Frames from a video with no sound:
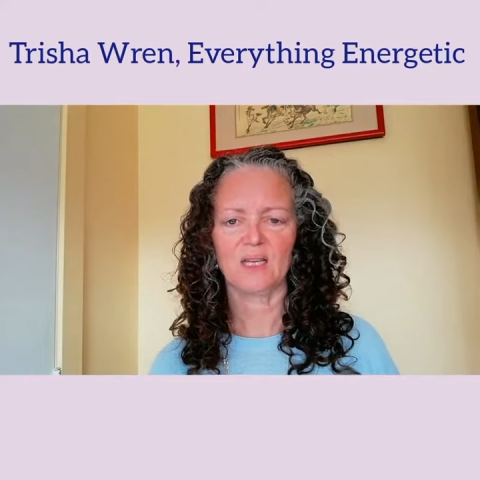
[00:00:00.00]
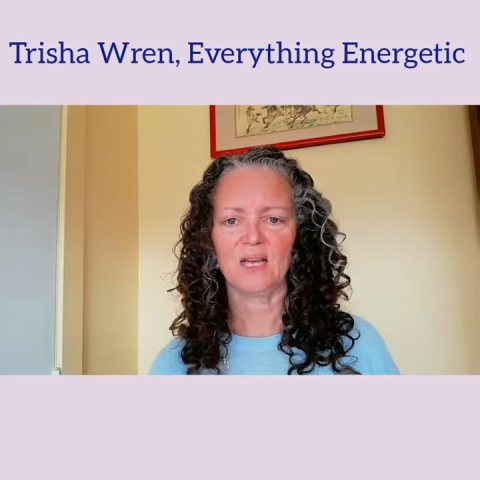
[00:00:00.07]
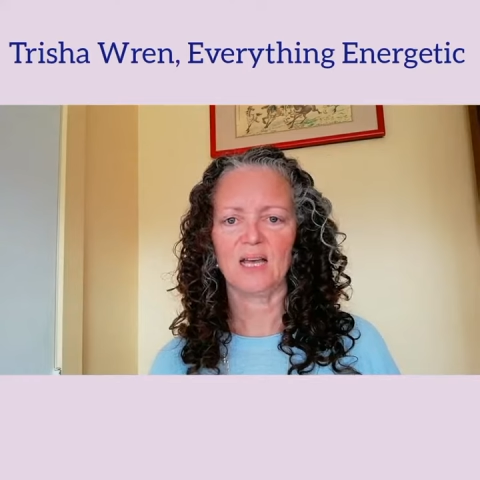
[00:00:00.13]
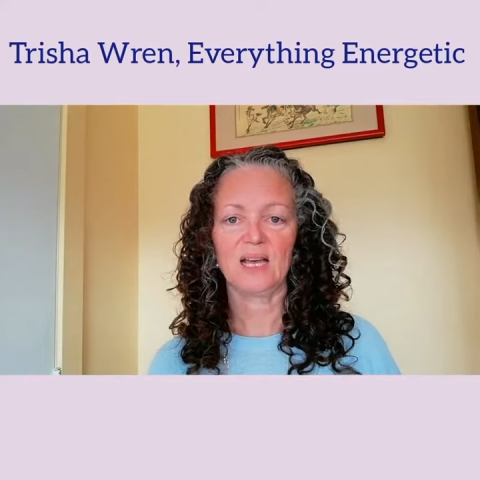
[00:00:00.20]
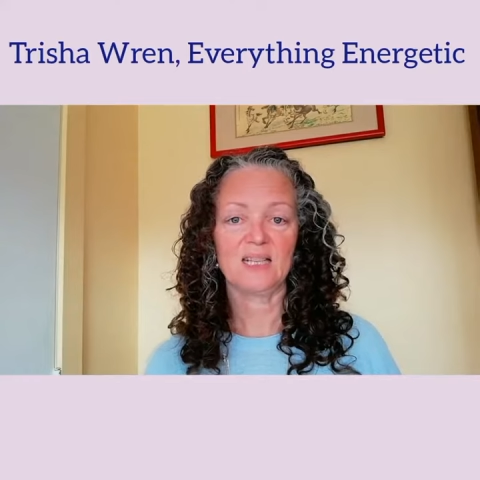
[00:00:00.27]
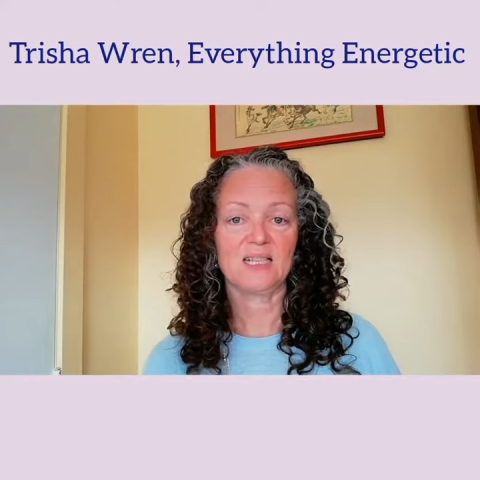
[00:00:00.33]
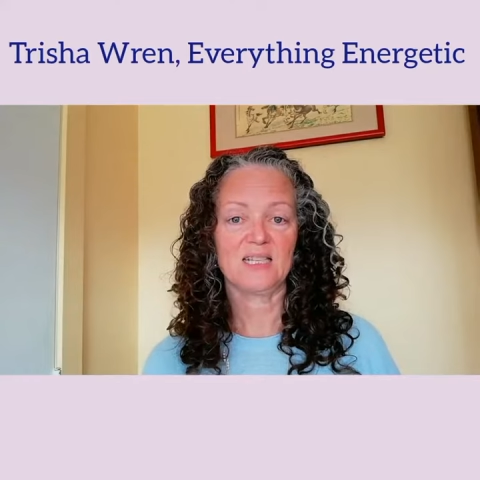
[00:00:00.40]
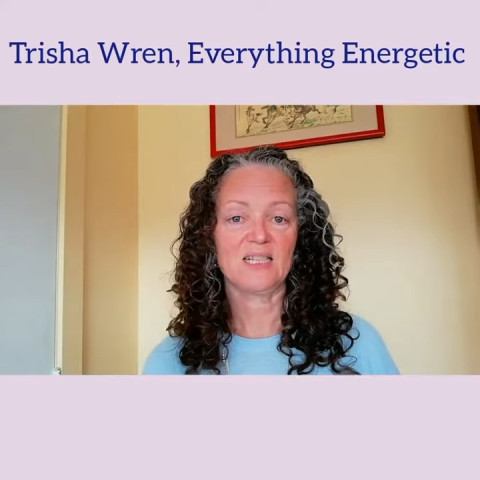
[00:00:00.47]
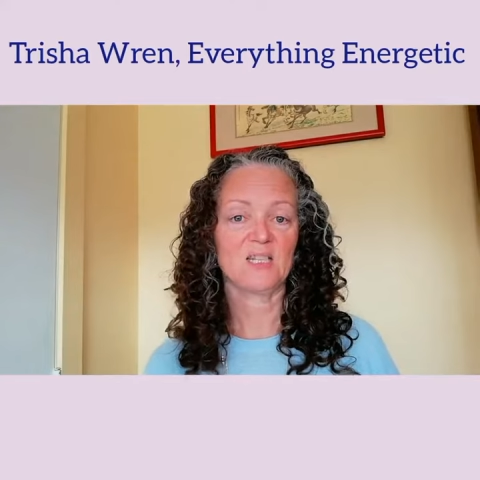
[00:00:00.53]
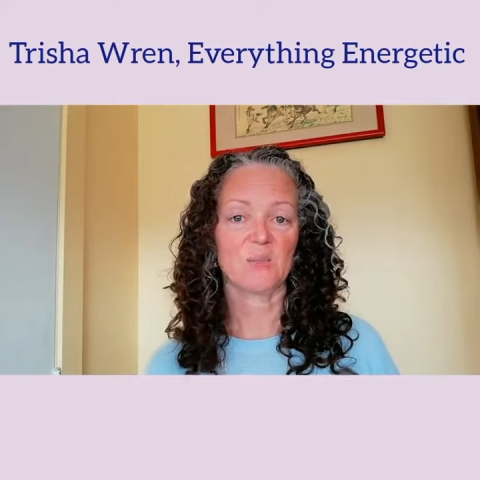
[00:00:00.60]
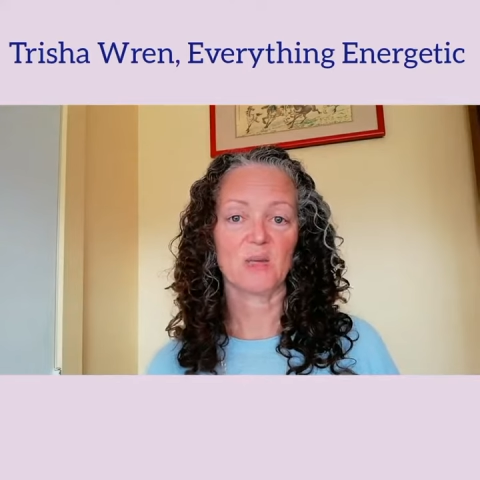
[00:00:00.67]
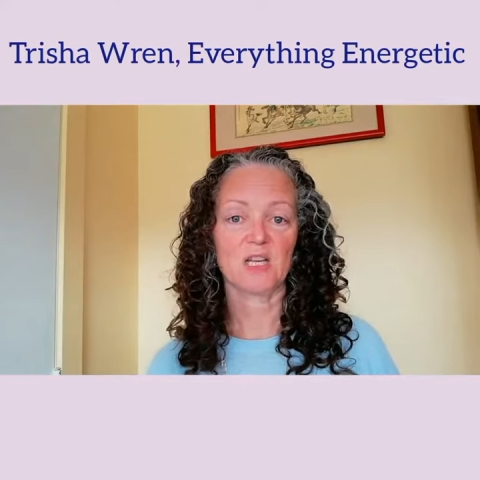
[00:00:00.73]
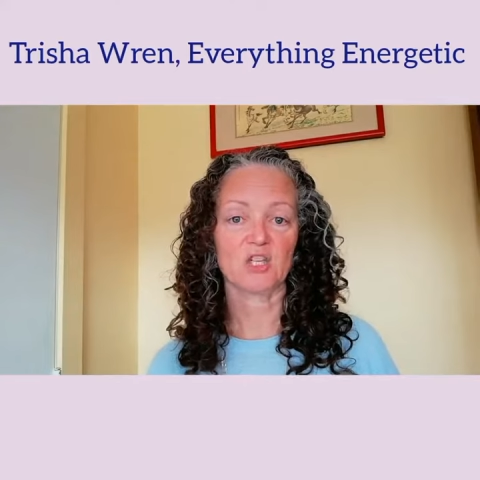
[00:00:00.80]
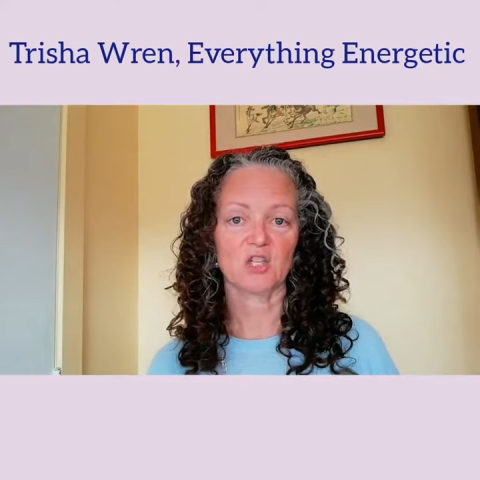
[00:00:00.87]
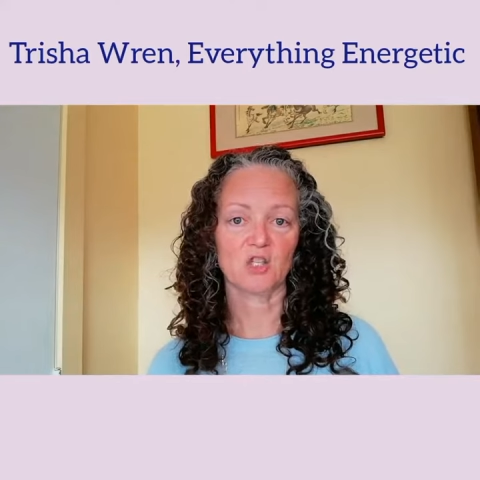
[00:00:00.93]
and any
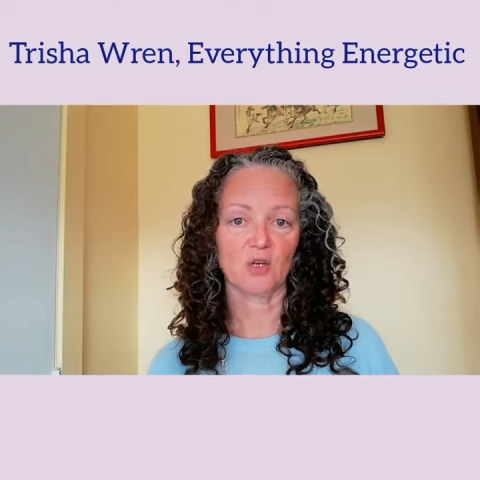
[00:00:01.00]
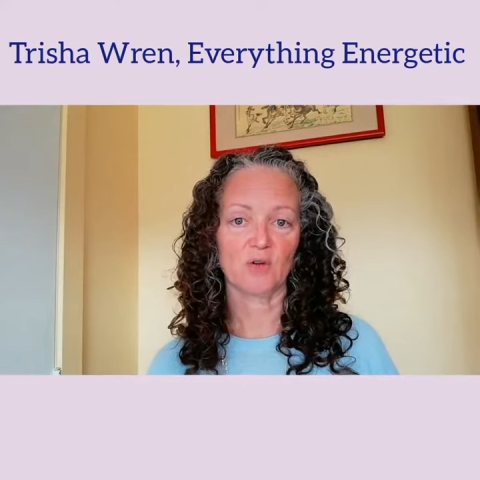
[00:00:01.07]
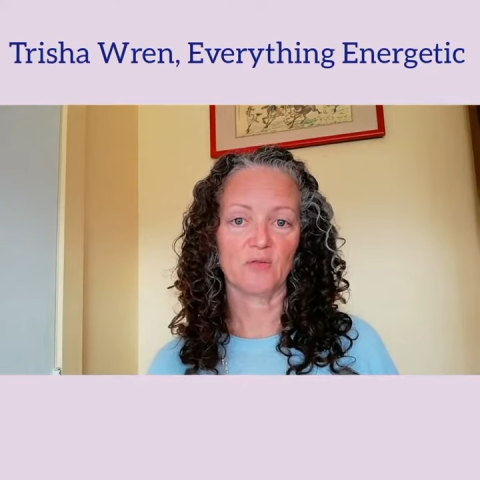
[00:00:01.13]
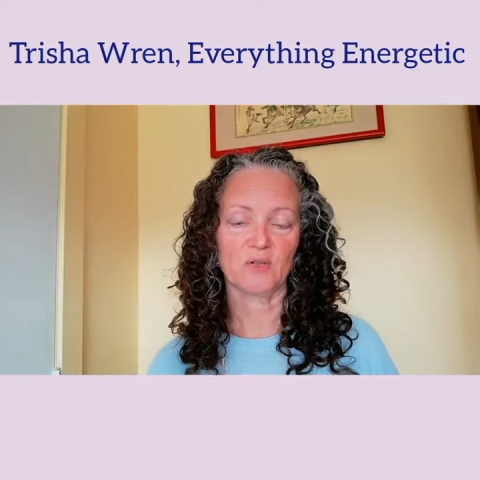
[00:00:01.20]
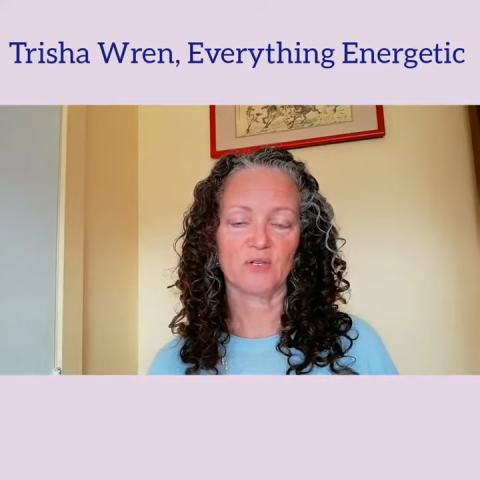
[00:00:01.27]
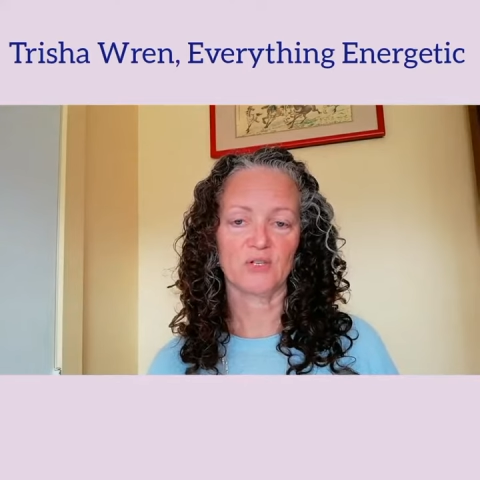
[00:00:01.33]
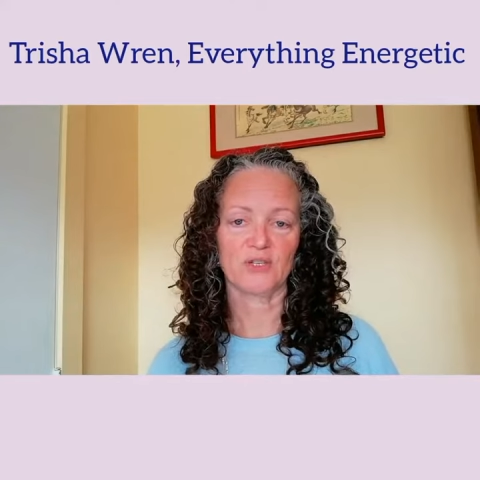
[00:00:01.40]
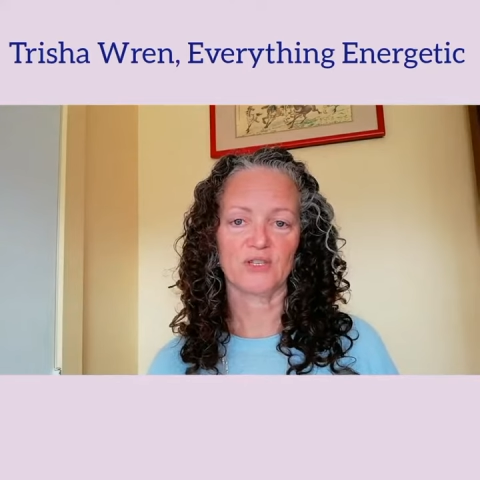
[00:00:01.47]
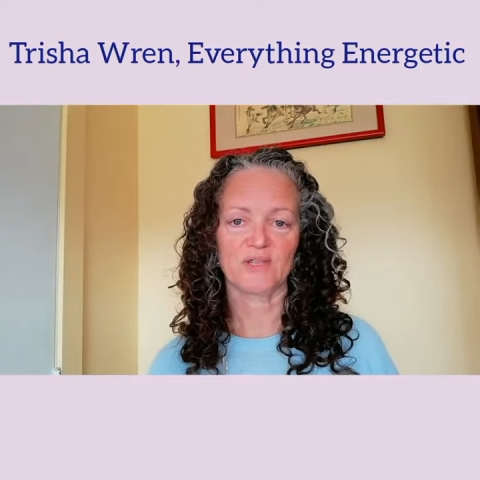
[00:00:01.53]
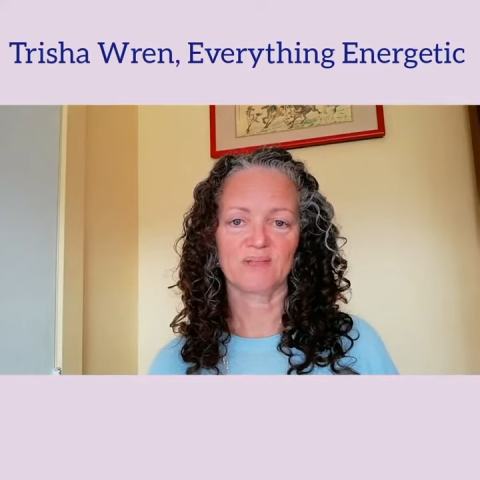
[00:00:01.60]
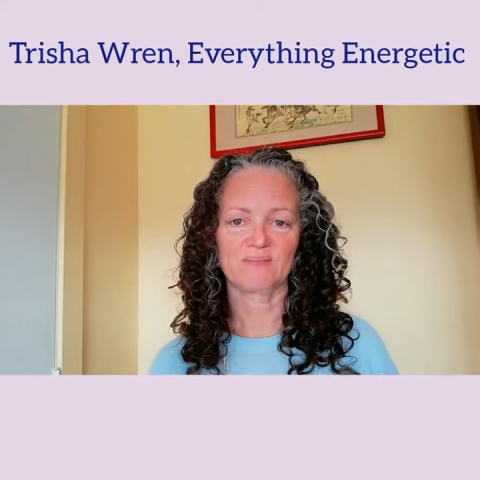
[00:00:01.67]
special offers.